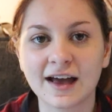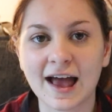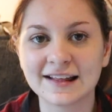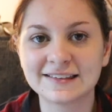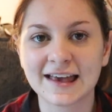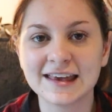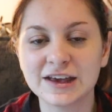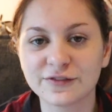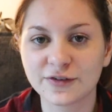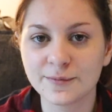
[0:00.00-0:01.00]
and
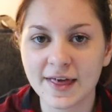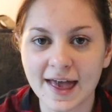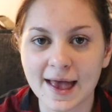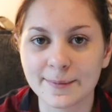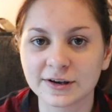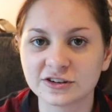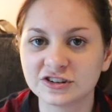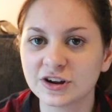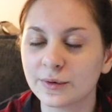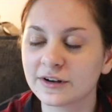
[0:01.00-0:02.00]
take it from there, because
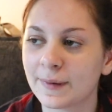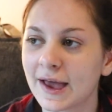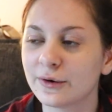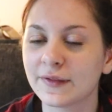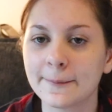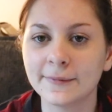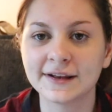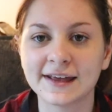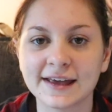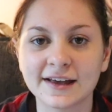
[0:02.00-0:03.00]
you don't want to pay all that
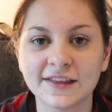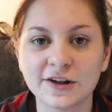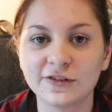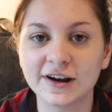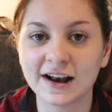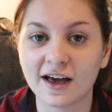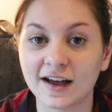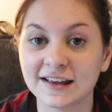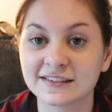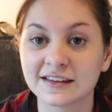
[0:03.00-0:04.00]
money and then
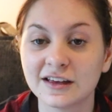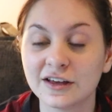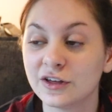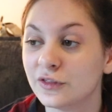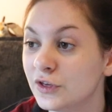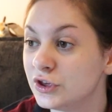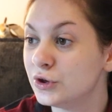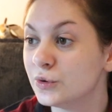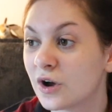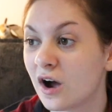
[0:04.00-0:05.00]
realise that
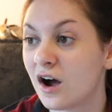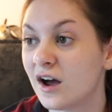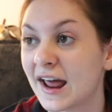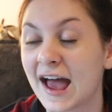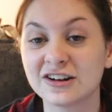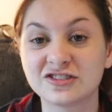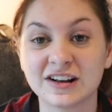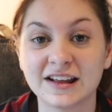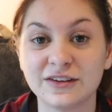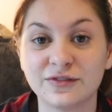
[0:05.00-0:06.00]
you can't
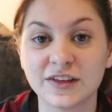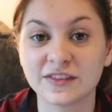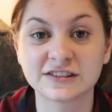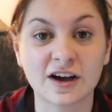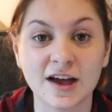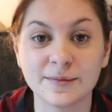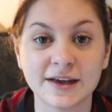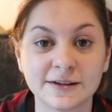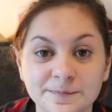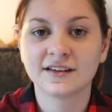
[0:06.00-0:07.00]
actually fit the time
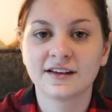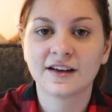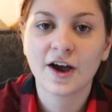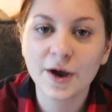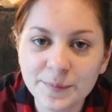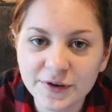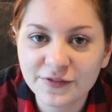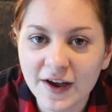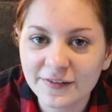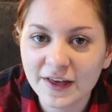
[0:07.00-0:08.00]
in. Hope you
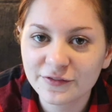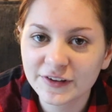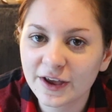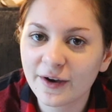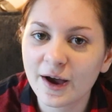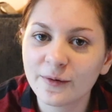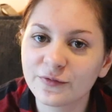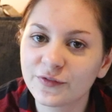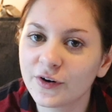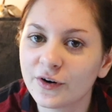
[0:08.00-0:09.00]
found that video
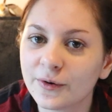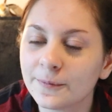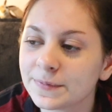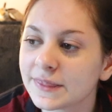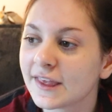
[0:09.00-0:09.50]
helpful.